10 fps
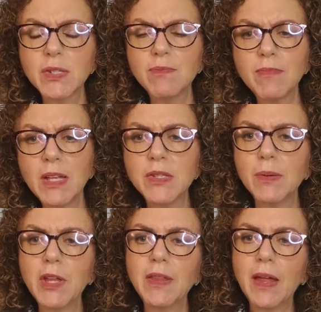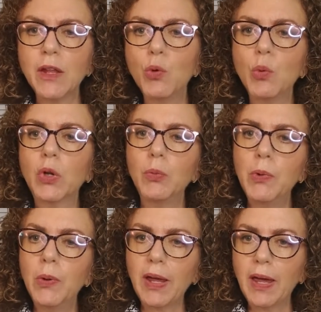it's something that you will
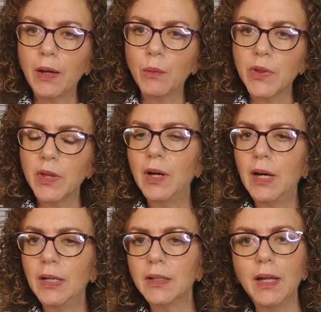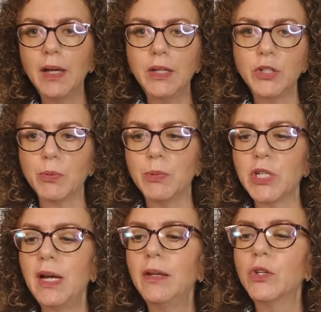communicate with an online
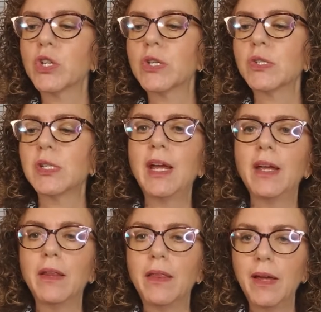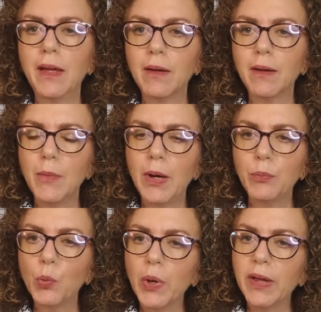dermatologist, and they come up
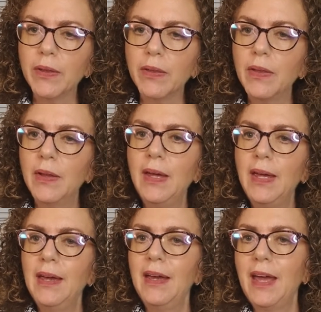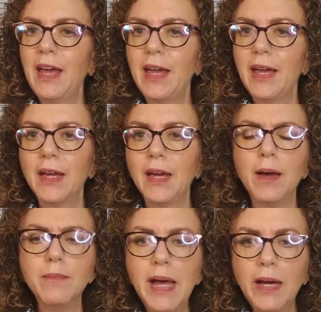with a
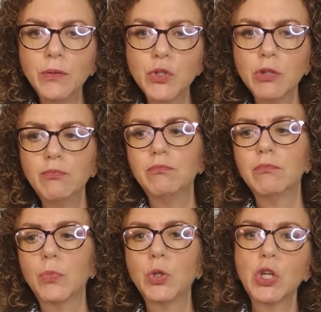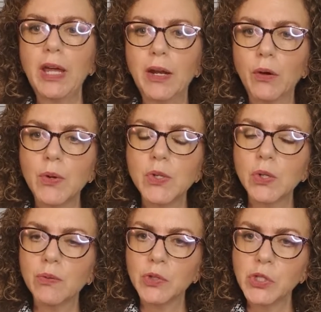amount which can increase
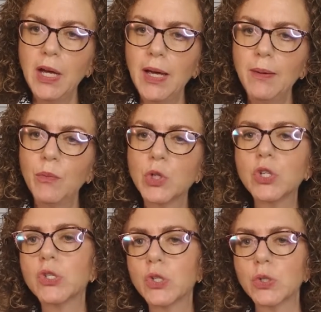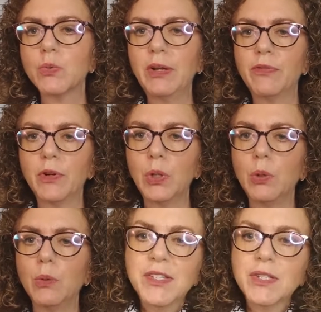over time, which is just right for
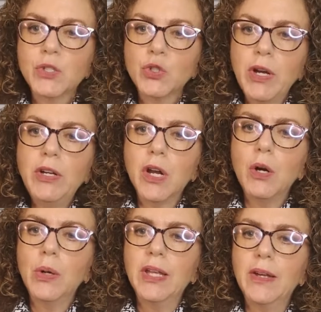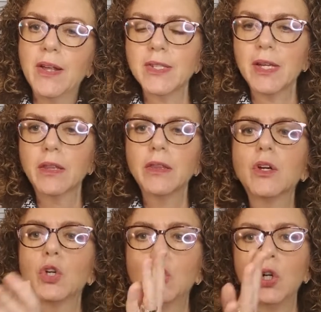you. Tretinoin is like the
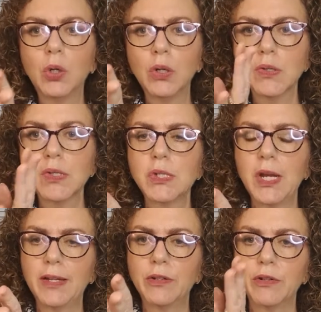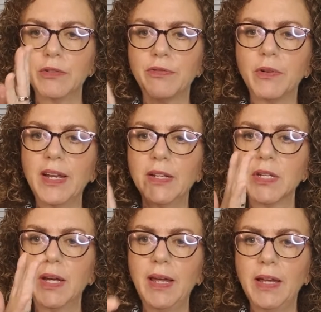gold standard for
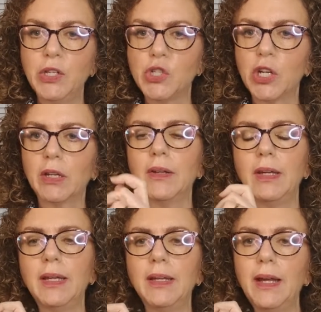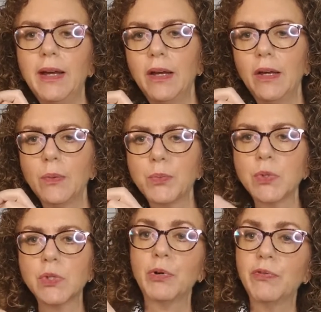anti-aging. It
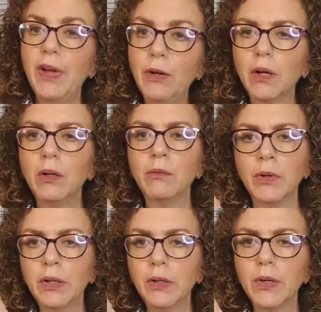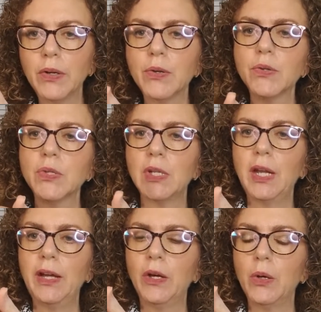helps prevent wrinkles, it
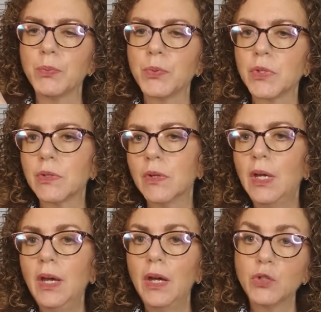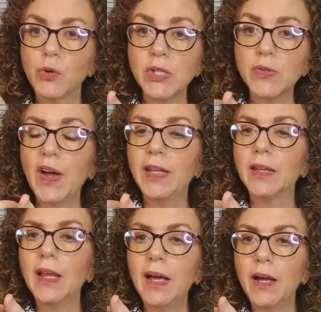helps address fine
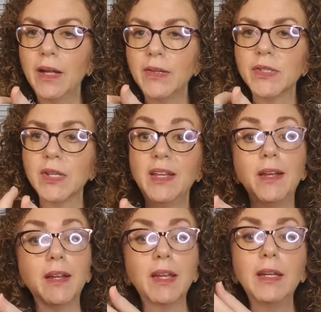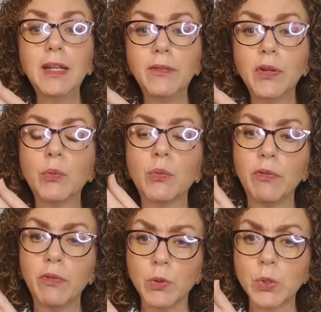lines, and it can even
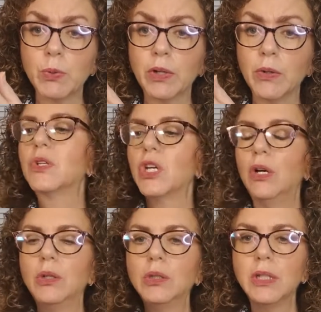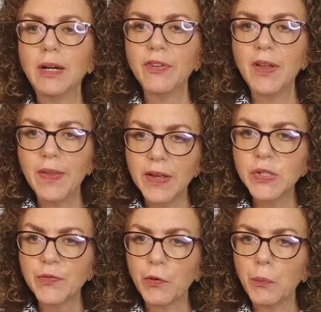reverse wrinkles. To hold off on
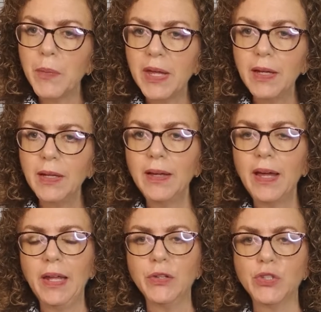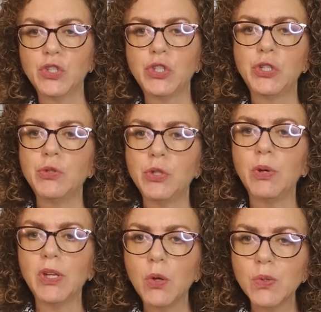this for me and to do a
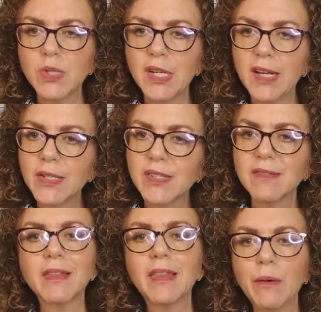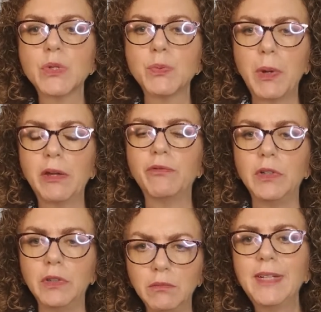use test, that was
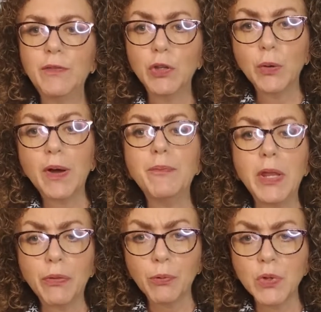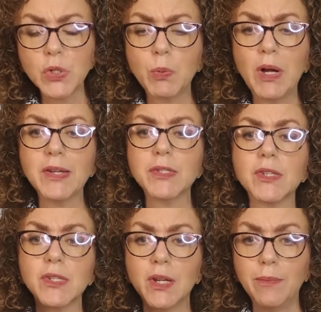painful, even though I've been through this
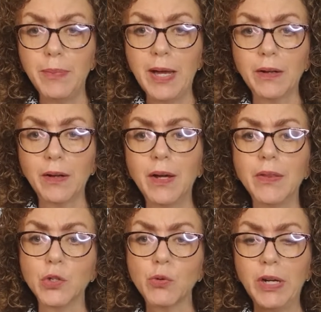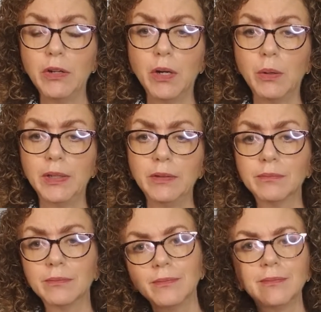process and I'm back on the tretinoin.
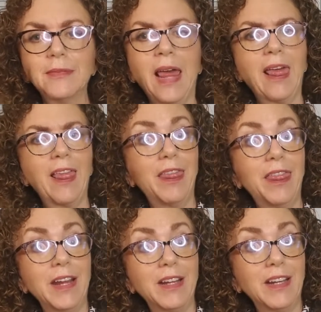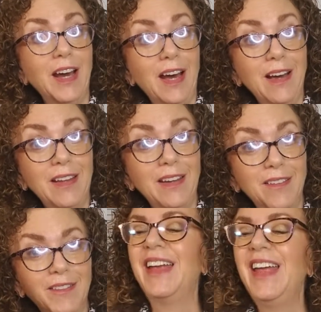Thank God.
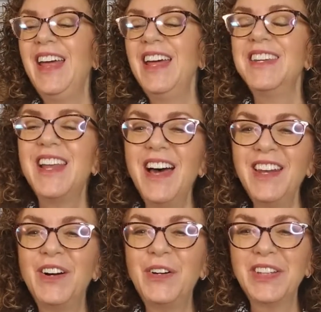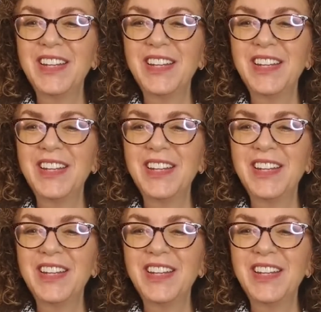Not only